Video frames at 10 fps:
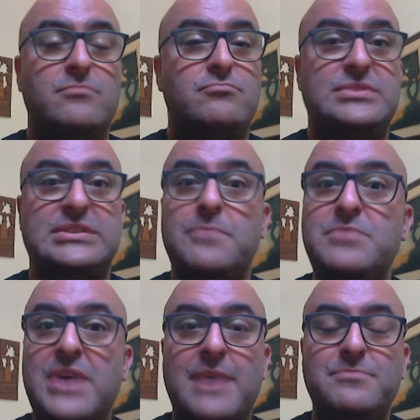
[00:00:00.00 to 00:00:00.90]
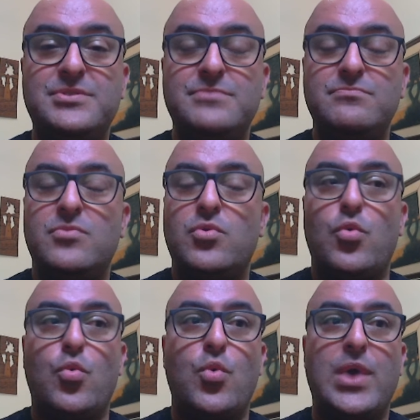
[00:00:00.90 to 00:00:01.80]
Sometimes,
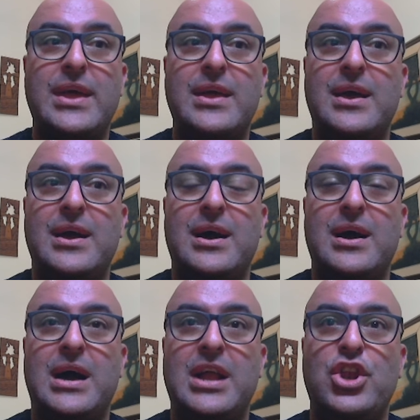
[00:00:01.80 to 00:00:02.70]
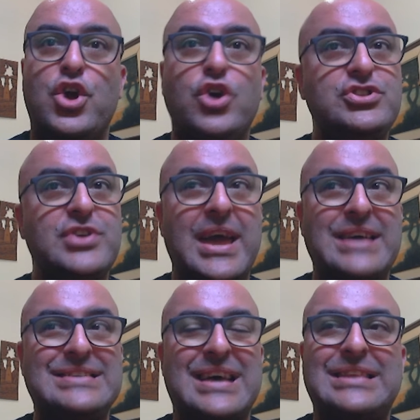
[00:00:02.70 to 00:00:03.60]
we are not
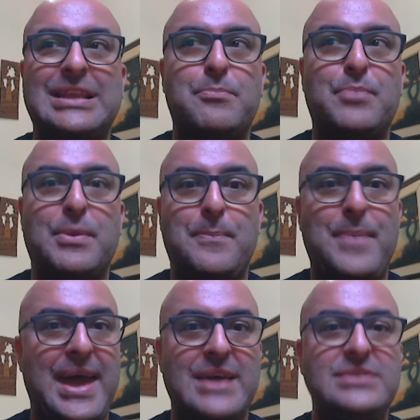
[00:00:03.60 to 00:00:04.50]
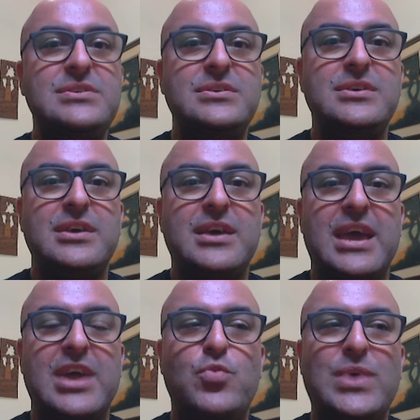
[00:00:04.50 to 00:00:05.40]
exactly prepared,
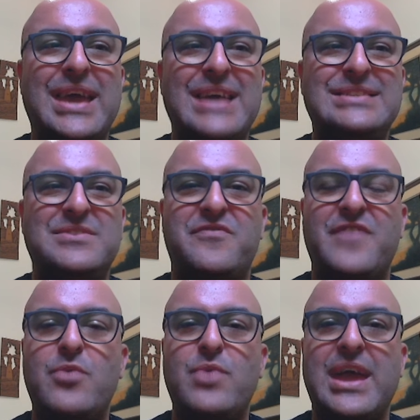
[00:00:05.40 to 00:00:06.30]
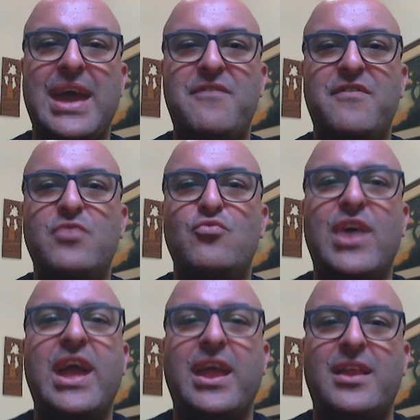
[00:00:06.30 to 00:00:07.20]
and we get a very heavy
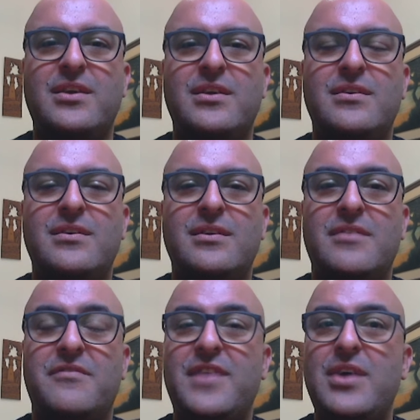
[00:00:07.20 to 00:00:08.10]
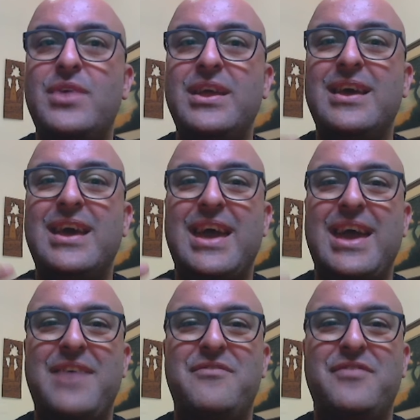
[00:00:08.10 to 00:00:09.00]
rain. Very
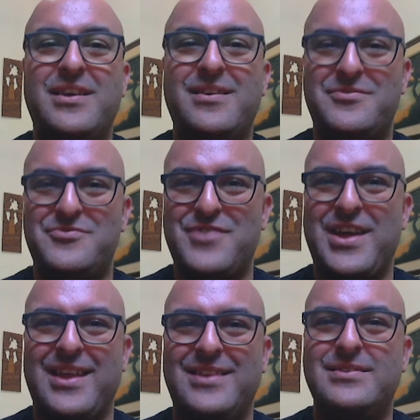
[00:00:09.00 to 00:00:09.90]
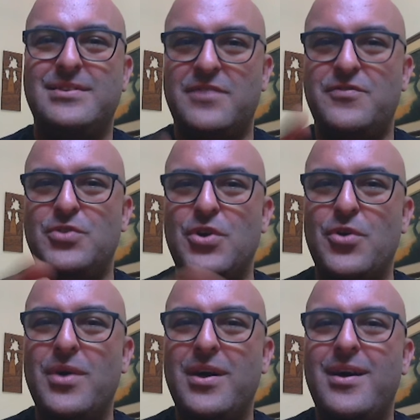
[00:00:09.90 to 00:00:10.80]
heavy rain. If you
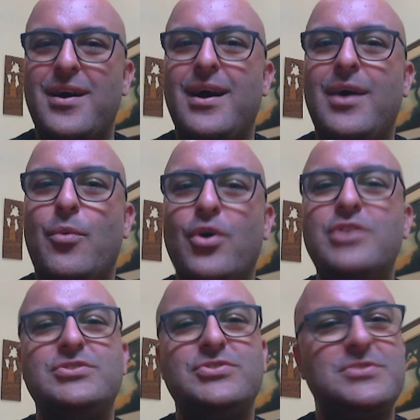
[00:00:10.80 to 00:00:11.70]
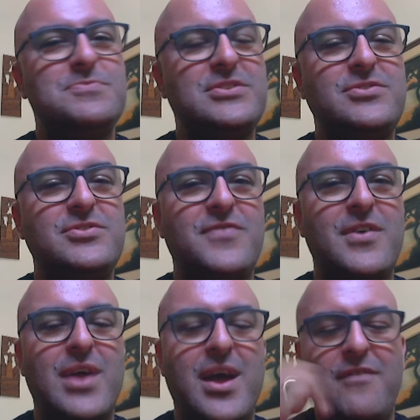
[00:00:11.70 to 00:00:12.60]
know a word to substitute
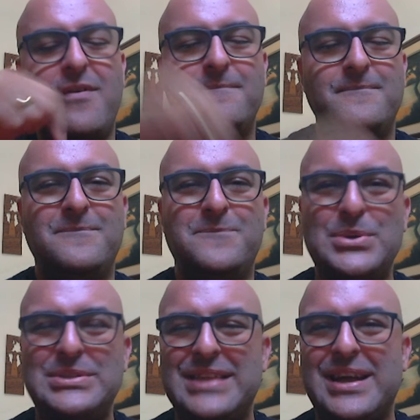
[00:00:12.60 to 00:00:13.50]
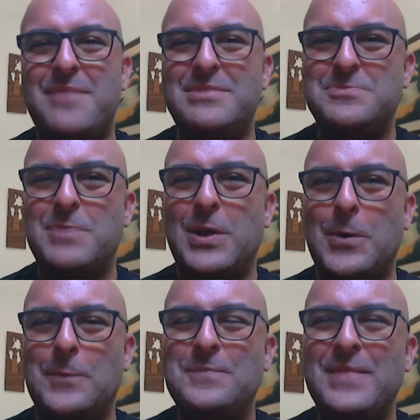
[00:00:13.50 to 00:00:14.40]
very heavy, put in the comments
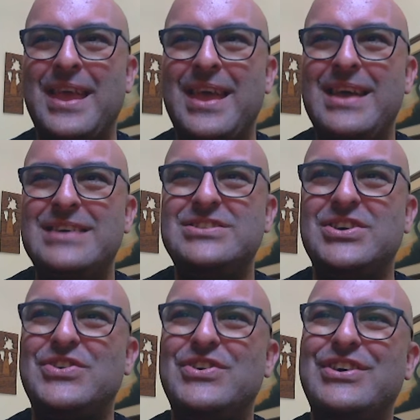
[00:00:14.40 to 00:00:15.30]
below. So,